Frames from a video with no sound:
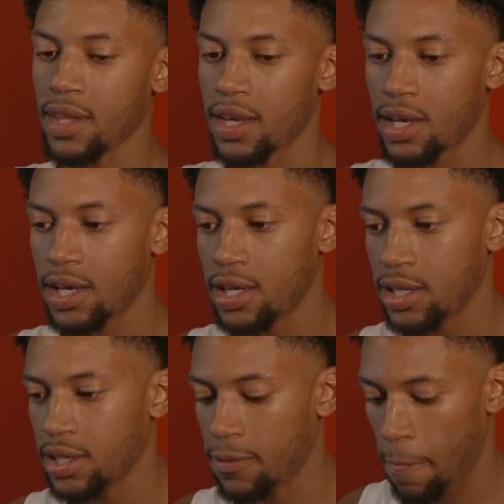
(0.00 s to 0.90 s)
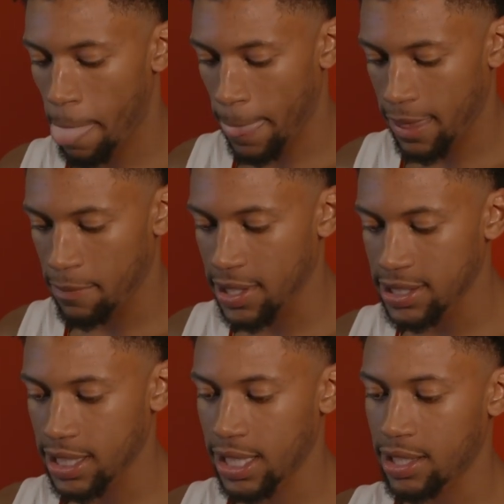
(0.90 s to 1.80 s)
The biggest
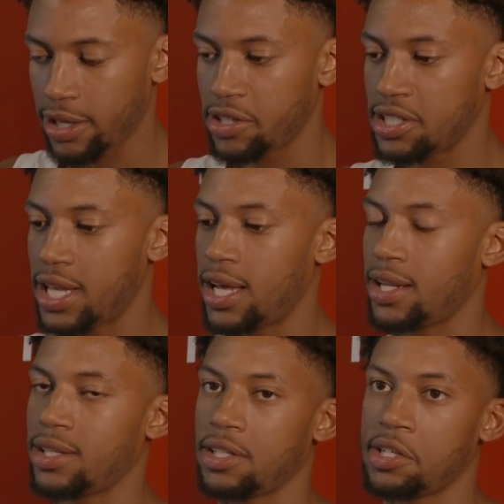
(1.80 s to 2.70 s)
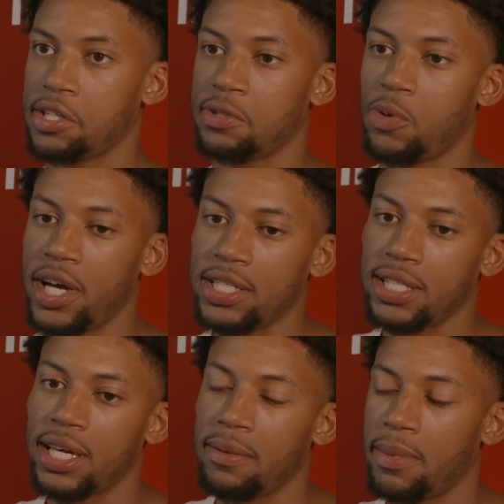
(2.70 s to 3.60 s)
thing I learned is that there's ways
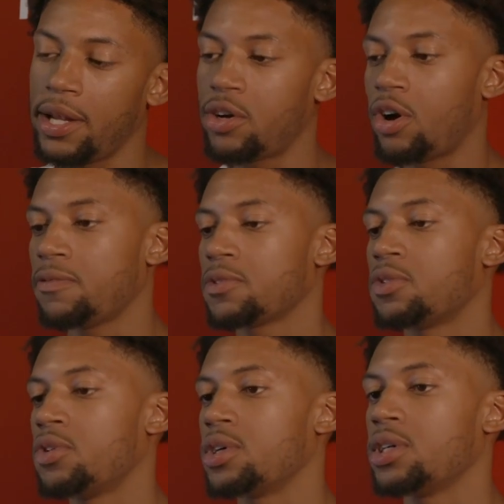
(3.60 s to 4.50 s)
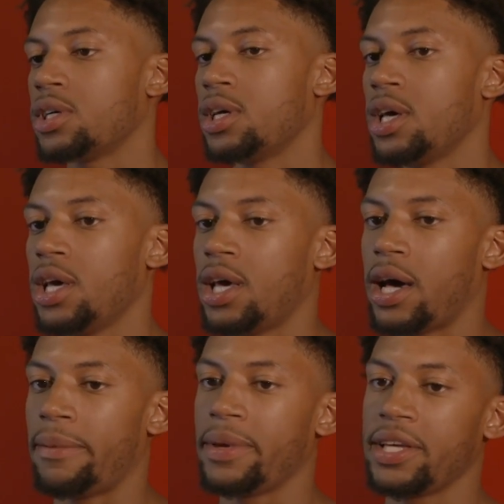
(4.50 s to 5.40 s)
to get better off the court.
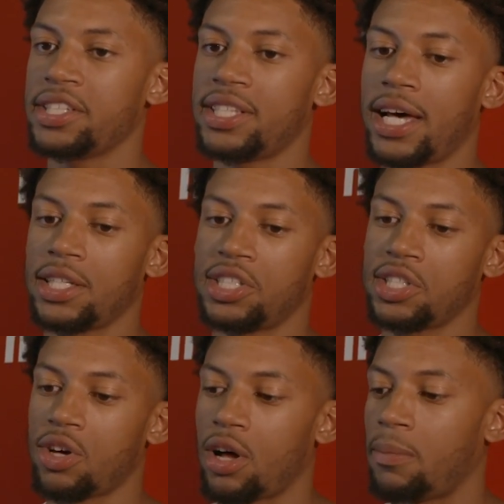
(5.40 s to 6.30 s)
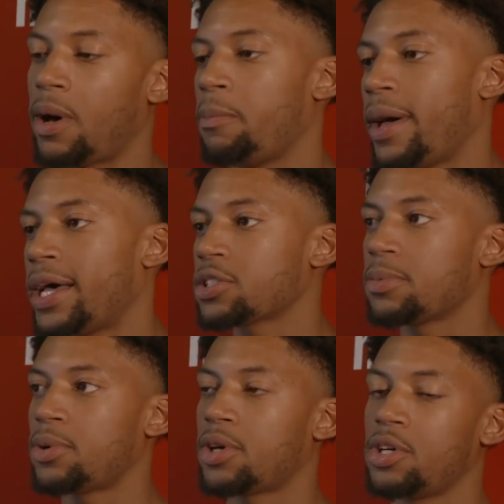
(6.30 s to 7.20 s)
I mean, it's not just all about
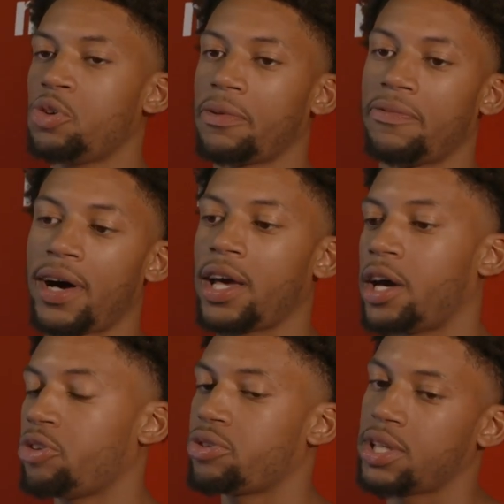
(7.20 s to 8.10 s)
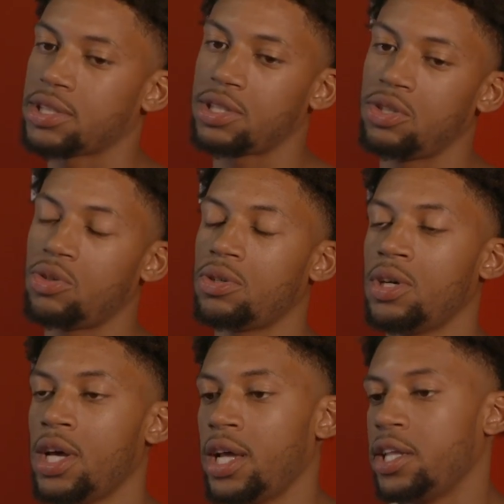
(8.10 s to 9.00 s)
basketball. You can find other things to
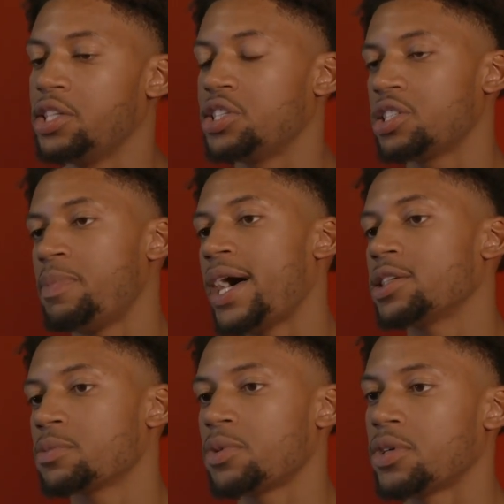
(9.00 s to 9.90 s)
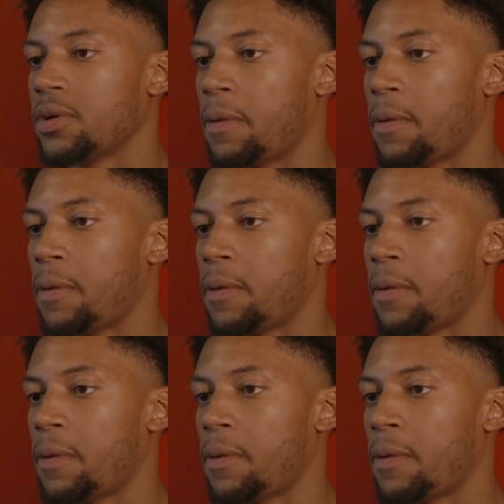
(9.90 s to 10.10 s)
do than just basketball.